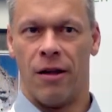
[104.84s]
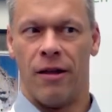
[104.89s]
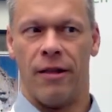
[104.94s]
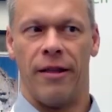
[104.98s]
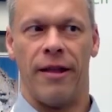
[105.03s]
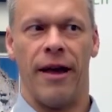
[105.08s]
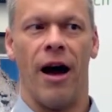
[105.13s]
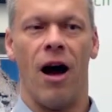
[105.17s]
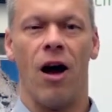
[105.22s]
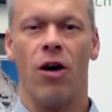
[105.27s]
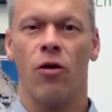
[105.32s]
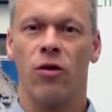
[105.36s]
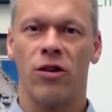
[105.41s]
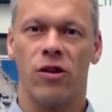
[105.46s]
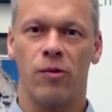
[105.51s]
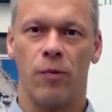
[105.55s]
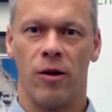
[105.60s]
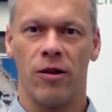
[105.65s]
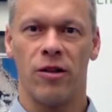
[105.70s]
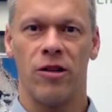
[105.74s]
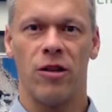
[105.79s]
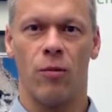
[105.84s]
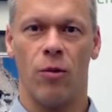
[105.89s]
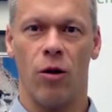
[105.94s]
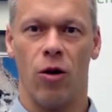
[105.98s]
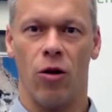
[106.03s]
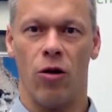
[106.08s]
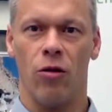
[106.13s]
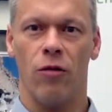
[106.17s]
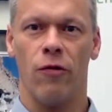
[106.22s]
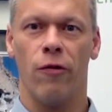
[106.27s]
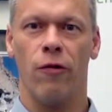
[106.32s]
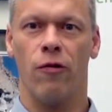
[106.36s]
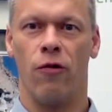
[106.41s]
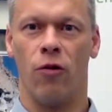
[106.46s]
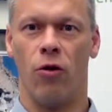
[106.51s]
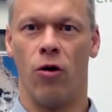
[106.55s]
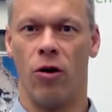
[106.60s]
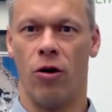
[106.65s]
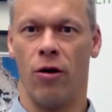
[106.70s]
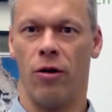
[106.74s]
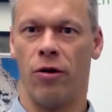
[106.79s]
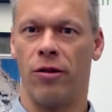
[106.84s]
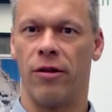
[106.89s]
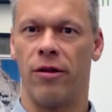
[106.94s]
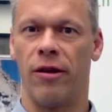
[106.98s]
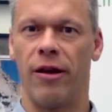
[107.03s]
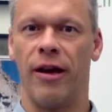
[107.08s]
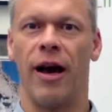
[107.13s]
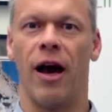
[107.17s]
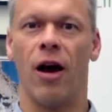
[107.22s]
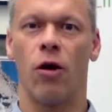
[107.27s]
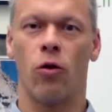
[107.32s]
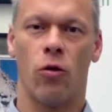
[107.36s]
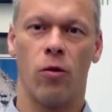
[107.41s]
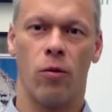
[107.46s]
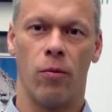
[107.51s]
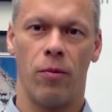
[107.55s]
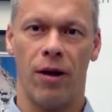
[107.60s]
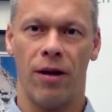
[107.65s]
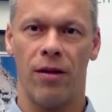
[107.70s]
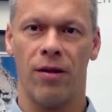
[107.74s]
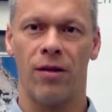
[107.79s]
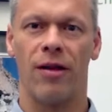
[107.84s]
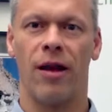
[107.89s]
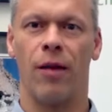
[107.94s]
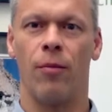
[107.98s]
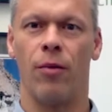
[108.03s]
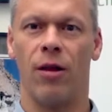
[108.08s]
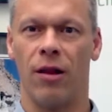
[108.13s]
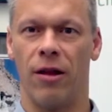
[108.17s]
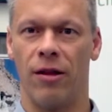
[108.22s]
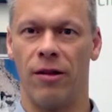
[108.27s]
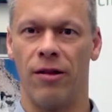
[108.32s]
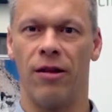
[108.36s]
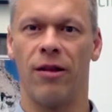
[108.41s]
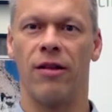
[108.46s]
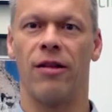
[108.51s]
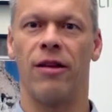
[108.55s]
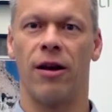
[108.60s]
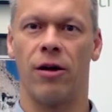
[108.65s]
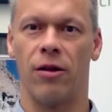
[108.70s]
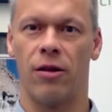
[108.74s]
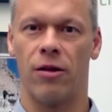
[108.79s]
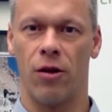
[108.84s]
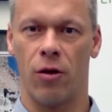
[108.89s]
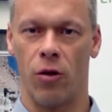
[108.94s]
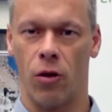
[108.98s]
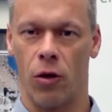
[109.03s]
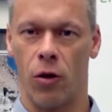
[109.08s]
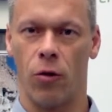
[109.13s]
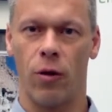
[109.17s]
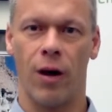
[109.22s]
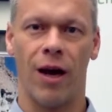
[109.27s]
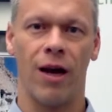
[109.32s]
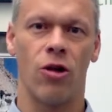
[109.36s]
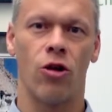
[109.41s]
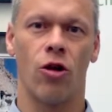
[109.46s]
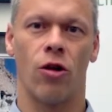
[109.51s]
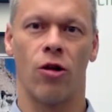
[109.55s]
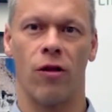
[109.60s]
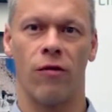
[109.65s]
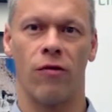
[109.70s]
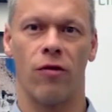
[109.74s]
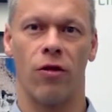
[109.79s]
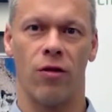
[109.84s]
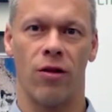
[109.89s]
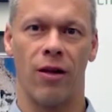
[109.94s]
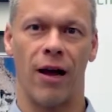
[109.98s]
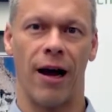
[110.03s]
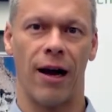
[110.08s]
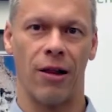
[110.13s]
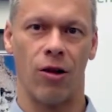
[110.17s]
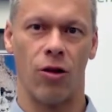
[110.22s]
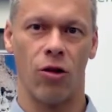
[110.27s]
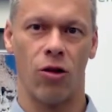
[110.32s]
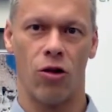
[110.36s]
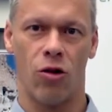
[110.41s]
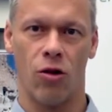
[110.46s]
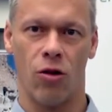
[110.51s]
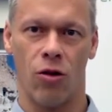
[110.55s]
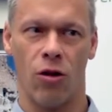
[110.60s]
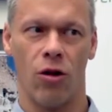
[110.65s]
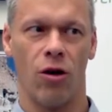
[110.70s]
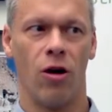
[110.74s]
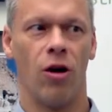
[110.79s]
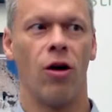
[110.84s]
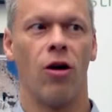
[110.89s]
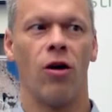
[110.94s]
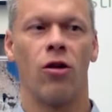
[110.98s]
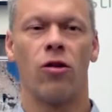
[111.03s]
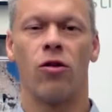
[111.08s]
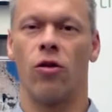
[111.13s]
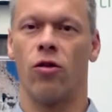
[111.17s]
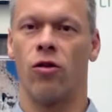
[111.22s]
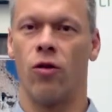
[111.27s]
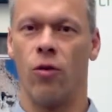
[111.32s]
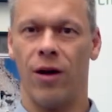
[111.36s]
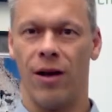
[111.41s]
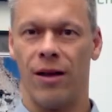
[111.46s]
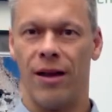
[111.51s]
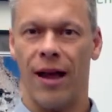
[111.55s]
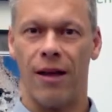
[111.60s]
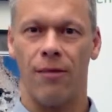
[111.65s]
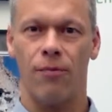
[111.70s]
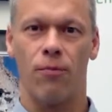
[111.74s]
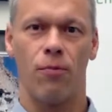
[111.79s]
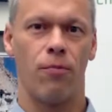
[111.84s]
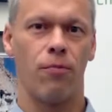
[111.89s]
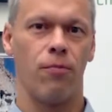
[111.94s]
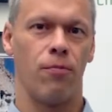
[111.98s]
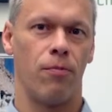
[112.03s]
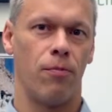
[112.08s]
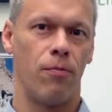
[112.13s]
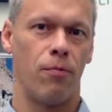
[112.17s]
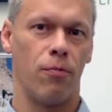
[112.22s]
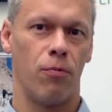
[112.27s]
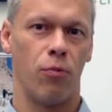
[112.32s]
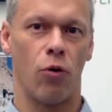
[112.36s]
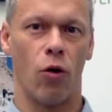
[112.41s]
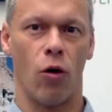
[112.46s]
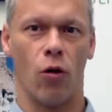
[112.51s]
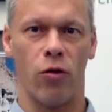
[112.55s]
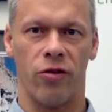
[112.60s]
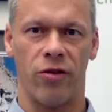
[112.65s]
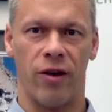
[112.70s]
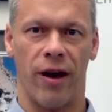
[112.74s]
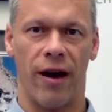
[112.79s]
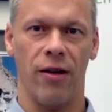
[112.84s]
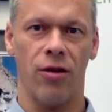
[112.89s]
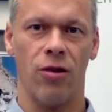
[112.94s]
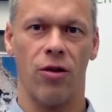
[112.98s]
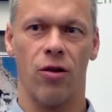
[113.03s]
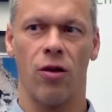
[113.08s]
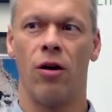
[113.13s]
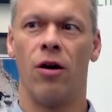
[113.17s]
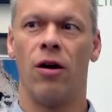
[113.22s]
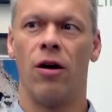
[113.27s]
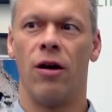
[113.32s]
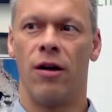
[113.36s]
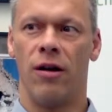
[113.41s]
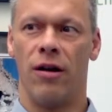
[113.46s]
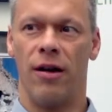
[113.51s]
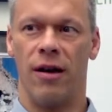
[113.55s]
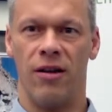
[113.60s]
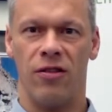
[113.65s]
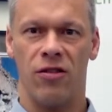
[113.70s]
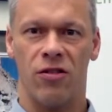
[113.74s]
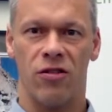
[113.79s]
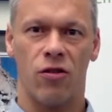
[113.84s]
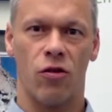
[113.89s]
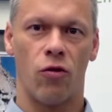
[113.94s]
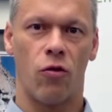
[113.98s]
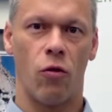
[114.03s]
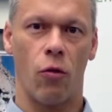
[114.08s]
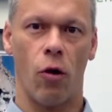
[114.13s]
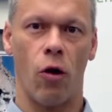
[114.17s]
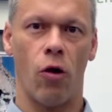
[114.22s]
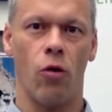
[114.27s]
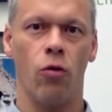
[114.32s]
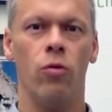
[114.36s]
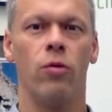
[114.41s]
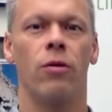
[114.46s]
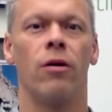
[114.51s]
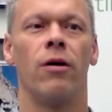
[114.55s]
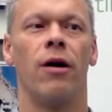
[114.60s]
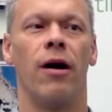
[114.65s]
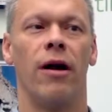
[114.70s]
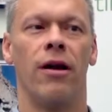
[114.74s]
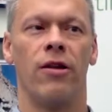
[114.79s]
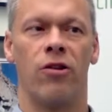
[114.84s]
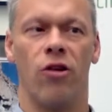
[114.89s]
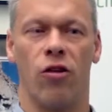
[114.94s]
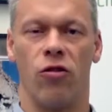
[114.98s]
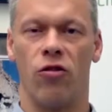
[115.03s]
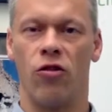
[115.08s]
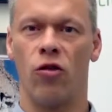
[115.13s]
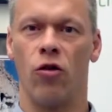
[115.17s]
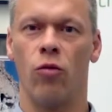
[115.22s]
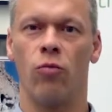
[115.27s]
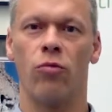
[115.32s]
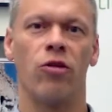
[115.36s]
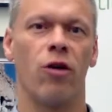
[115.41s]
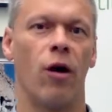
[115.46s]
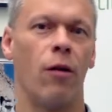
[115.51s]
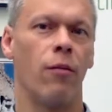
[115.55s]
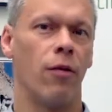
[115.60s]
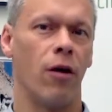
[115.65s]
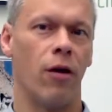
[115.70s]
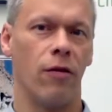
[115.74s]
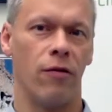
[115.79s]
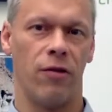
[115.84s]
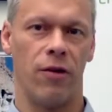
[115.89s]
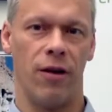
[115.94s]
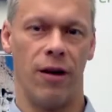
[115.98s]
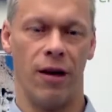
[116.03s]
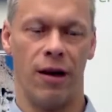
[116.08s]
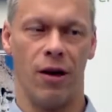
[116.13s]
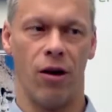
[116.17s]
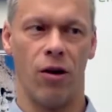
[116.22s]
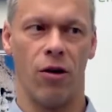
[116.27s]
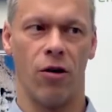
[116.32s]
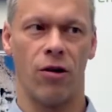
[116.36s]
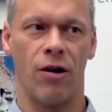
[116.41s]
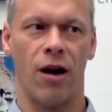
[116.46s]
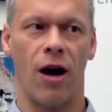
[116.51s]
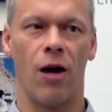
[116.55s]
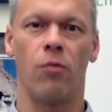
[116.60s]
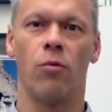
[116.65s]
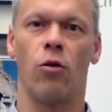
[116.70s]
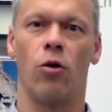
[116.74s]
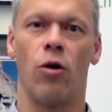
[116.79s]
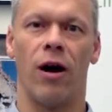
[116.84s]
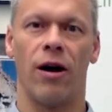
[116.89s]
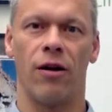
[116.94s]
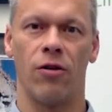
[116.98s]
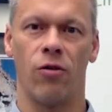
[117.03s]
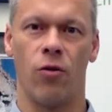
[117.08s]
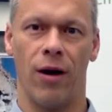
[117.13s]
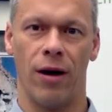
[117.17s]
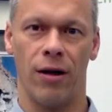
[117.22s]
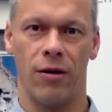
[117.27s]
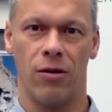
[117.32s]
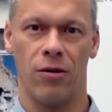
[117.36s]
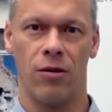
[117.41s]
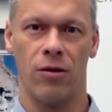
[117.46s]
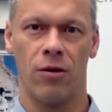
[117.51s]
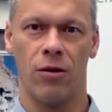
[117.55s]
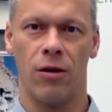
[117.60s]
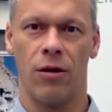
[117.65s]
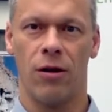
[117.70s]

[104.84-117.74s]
They are responsible for the aerobic stability deterioration of the silage. So during that process, yeast grow and consume some of the carbohydrates